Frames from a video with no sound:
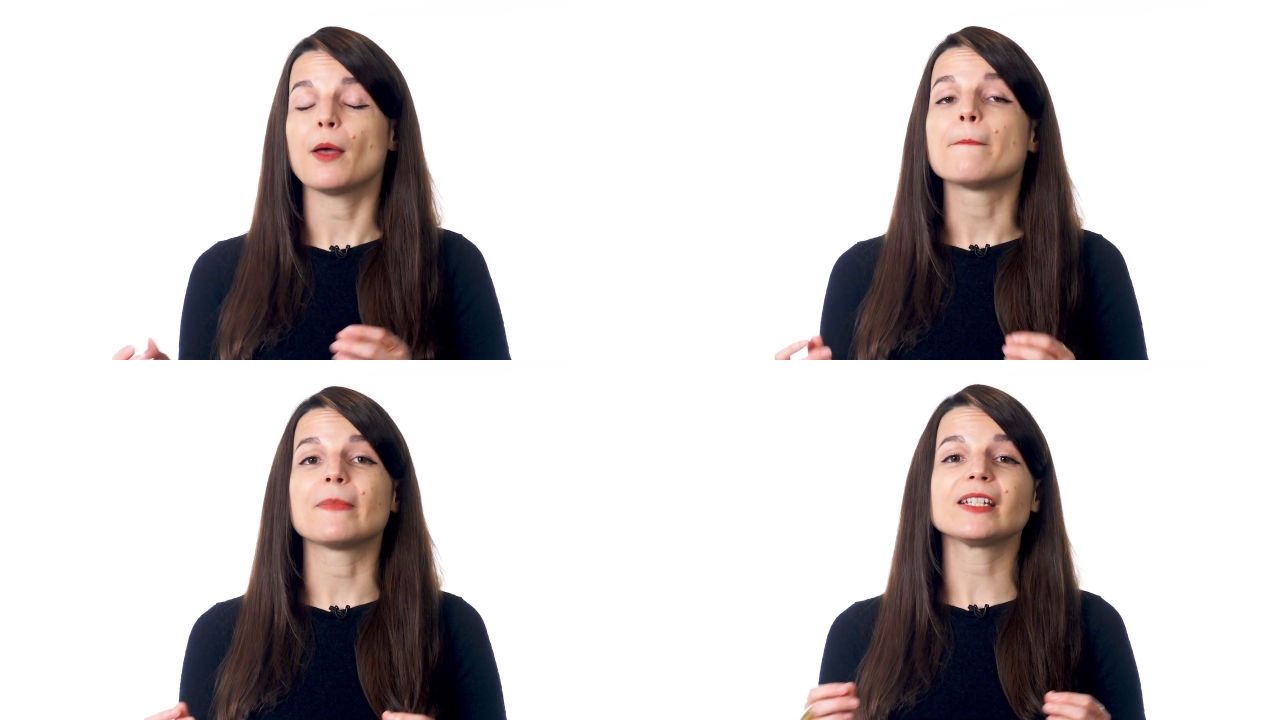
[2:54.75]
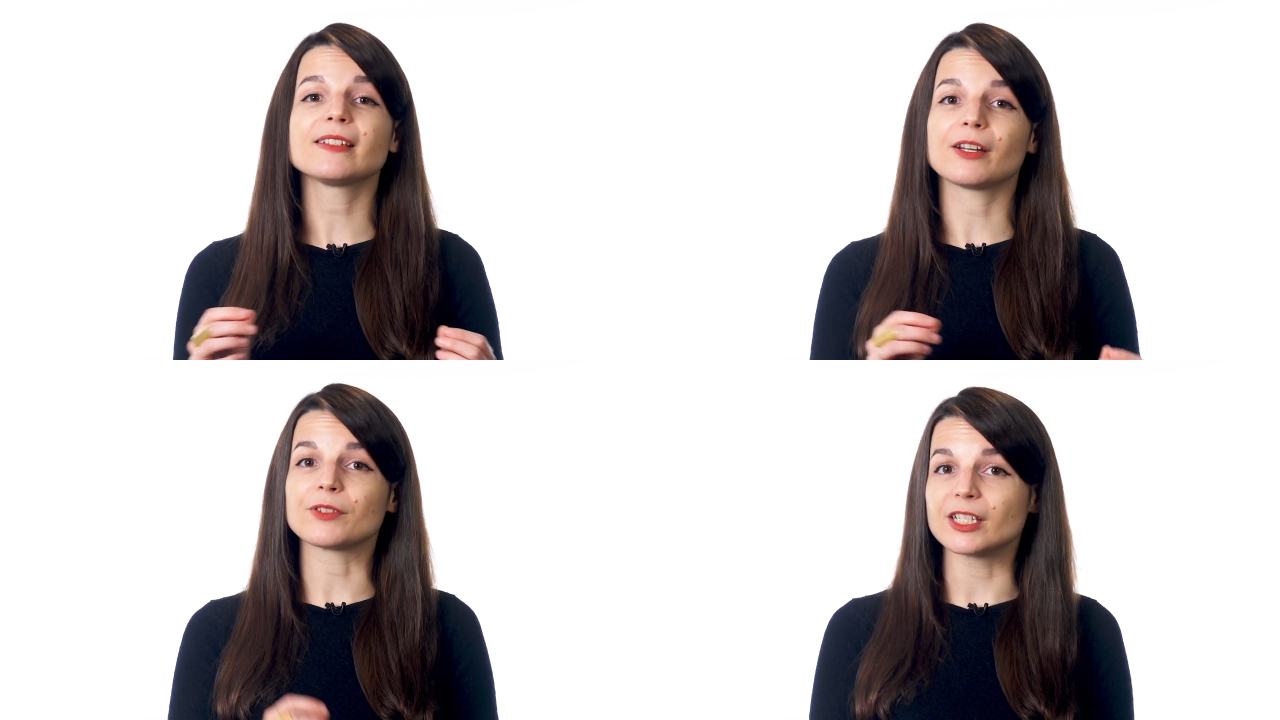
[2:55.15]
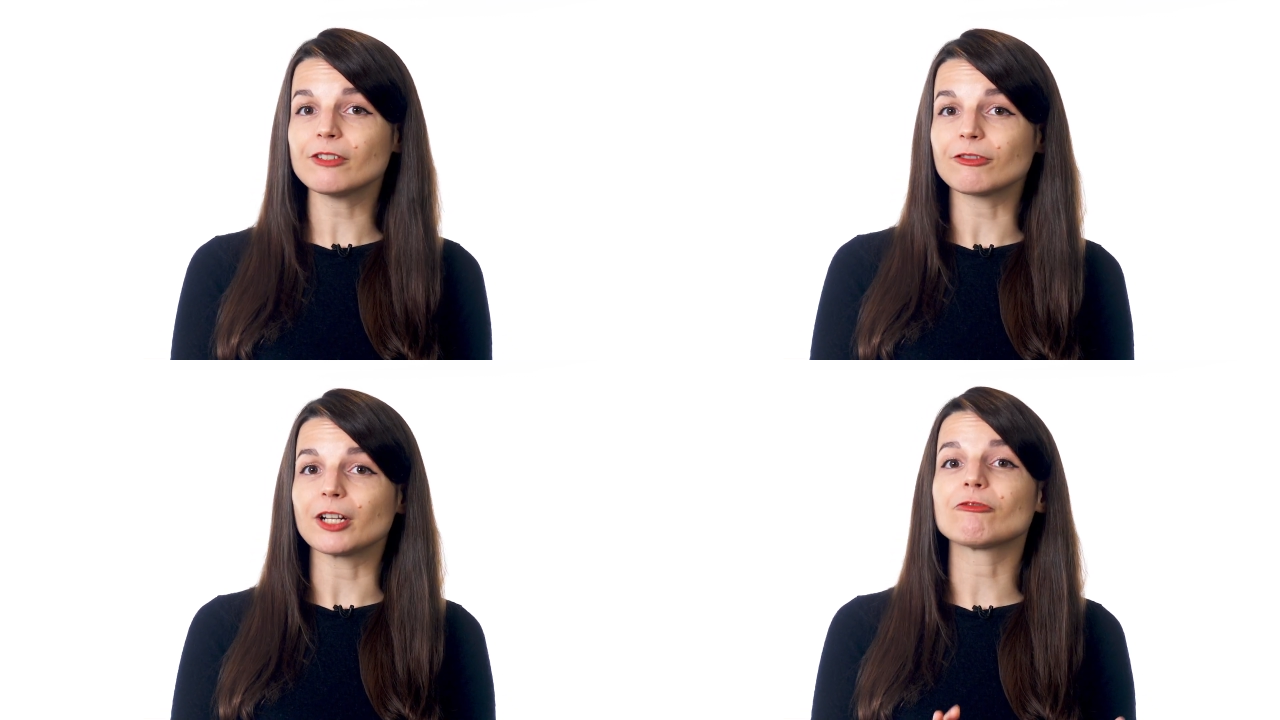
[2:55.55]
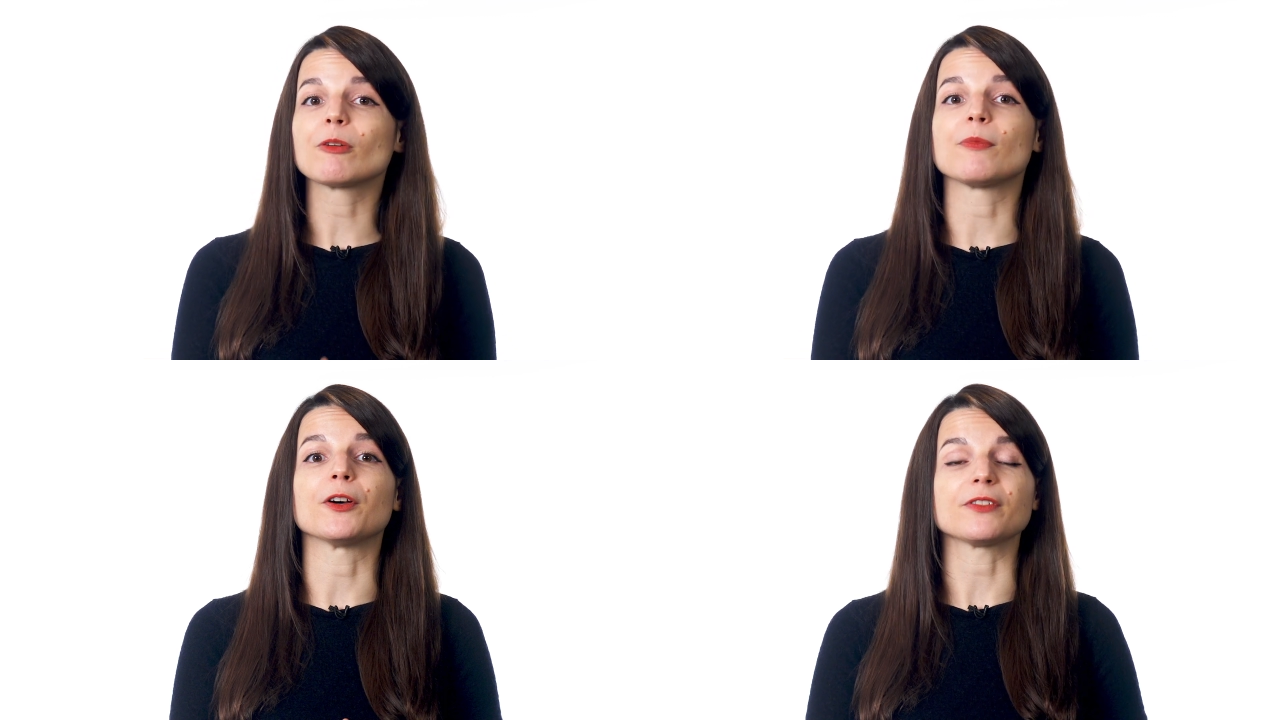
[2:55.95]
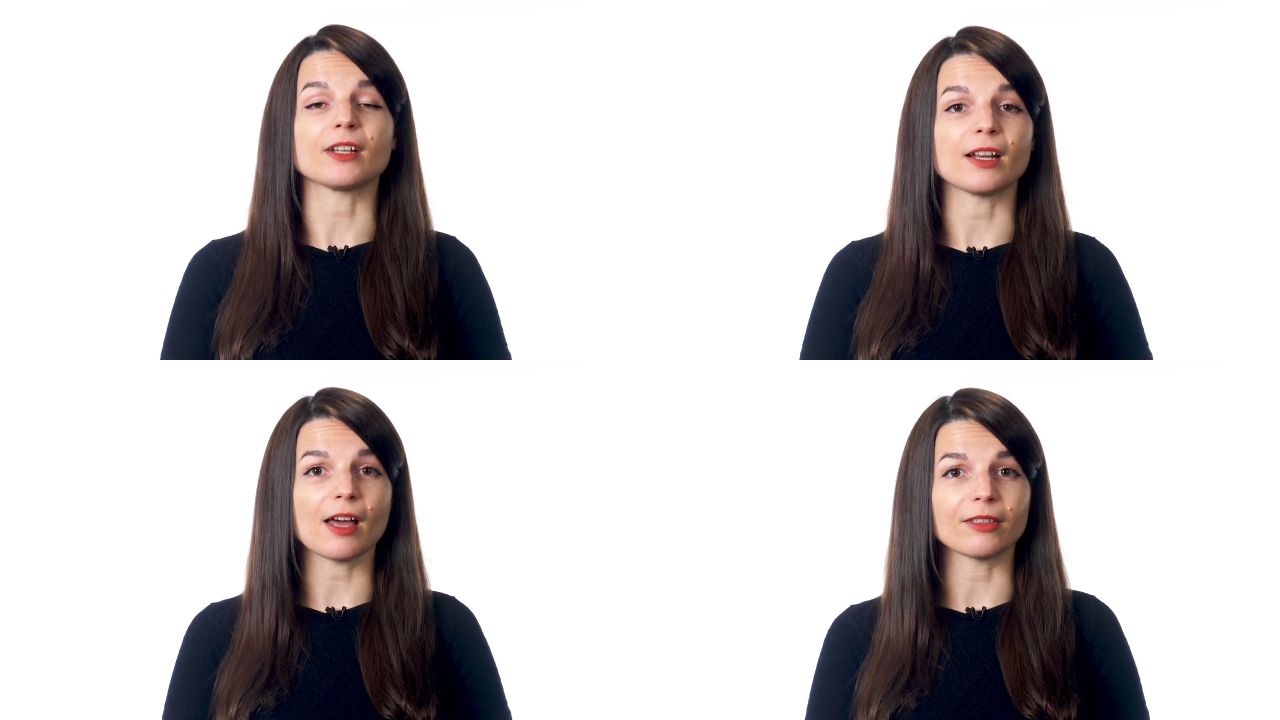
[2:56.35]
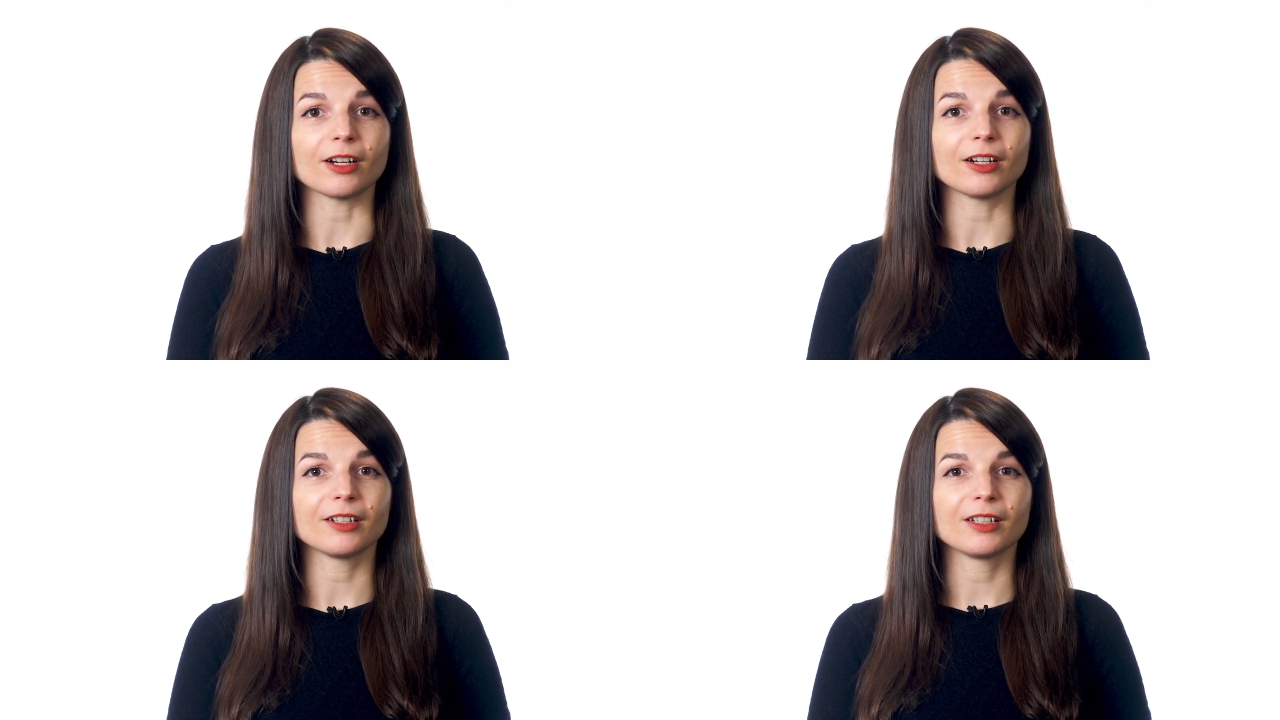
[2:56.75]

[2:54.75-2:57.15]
may sound different from those in another.